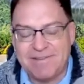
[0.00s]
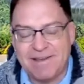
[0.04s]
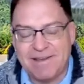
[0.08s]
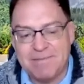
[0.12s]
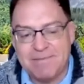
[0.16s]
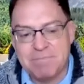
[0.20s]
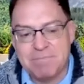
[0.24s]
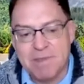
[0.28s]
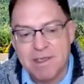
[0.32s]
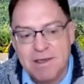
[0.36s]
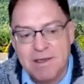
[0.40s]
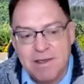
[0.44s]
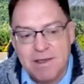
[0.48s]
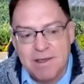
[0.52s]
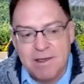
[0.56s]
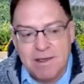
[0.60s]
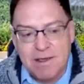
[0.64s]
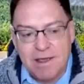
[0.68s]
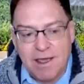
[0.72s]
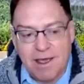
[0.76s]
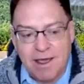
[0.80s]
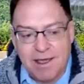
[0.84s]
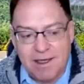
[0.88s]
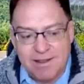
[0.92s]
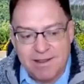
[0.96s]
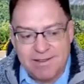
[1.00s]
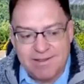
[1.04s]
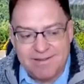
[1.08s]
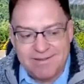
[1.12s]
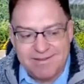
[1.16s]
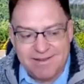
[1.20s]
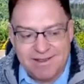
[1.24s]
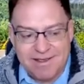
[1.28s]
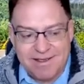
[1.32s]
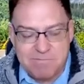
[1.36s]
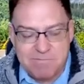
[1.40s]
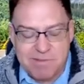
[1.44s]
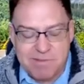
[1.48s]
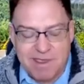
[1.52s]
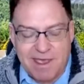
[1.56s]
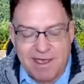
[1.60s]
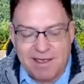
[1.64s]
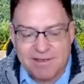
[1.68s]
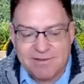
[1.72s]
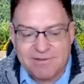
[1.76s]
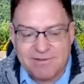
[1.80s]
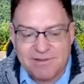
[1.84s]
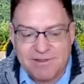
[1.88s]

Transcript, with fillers: Um, and um, yes,